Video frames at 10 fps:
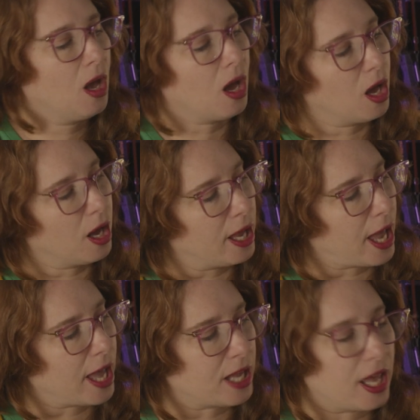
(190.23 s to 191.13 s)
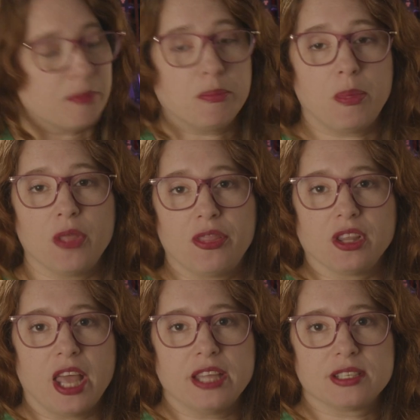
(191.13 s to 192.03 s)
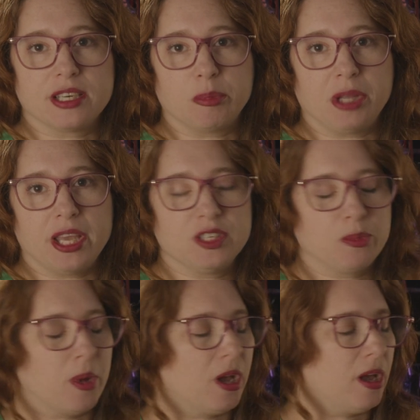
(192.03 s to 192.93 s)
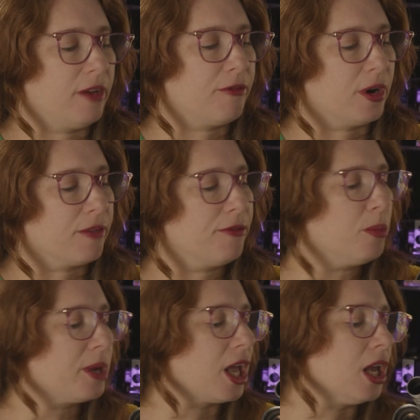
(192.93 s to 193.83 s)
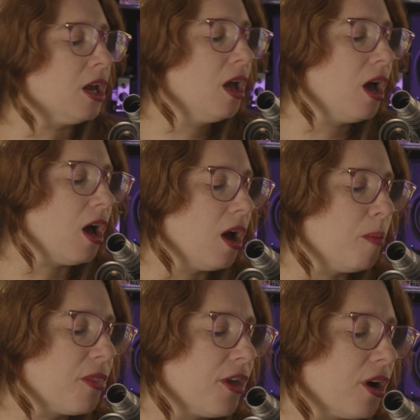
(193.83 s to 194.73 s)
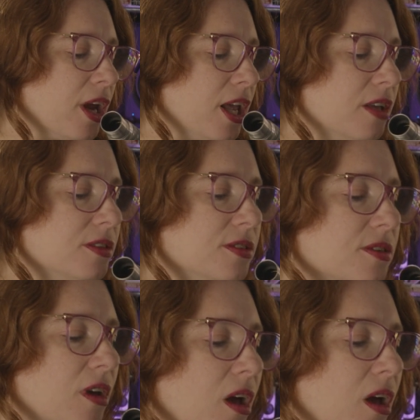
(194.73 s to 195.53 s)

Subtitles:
and put the lens into place in front of the film gate, there is